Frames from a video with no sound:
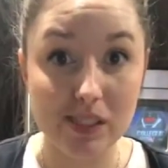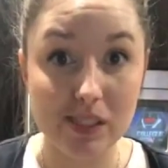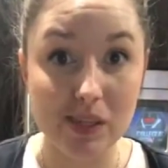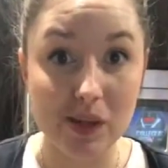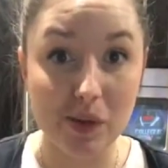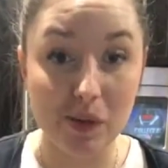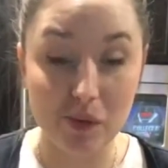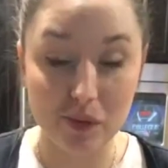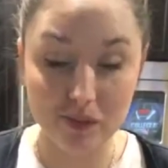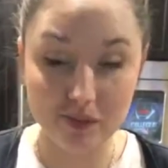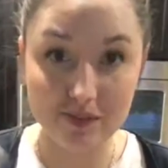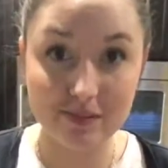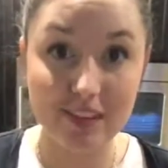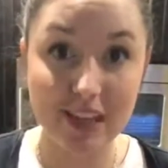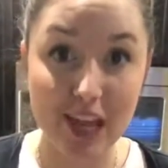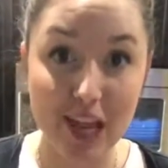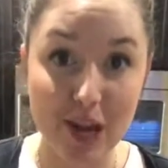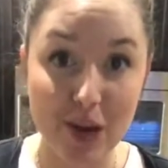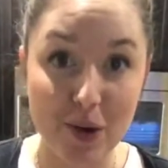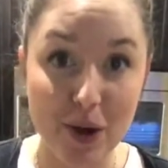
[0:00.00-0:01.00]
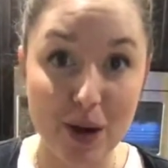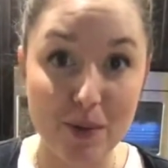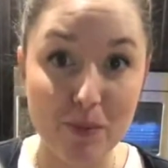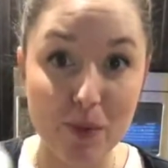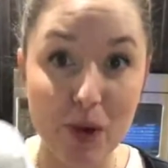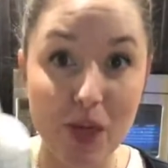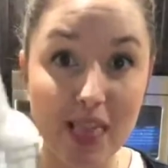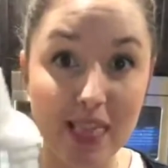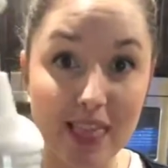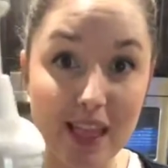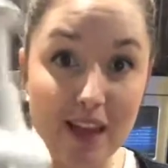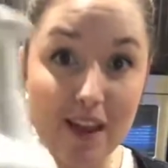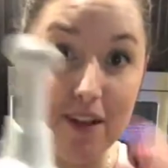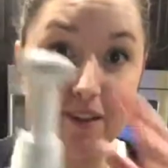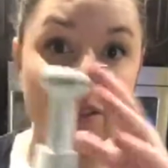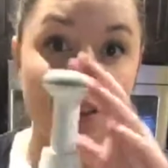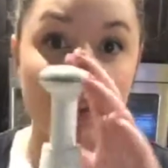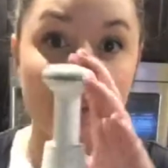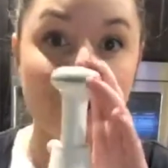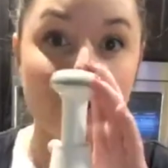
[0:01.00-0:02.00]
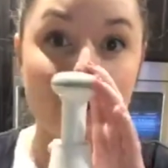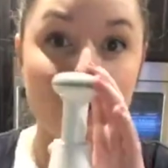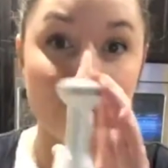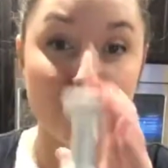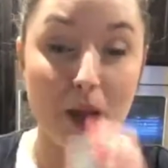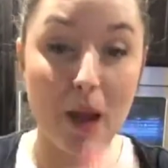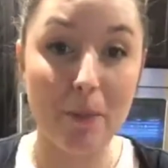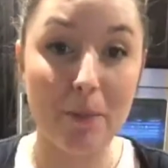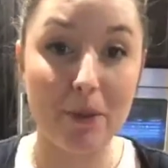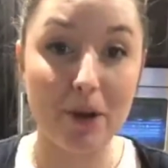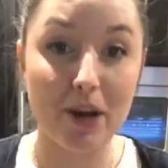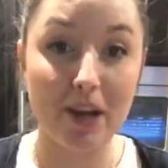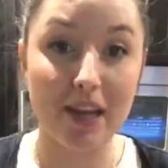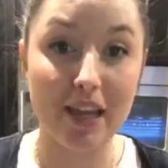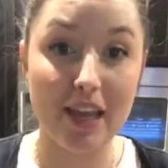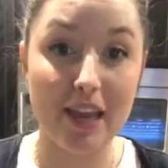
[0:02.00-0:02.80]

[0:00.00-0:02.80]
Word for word: So incredible. Love the food chopper.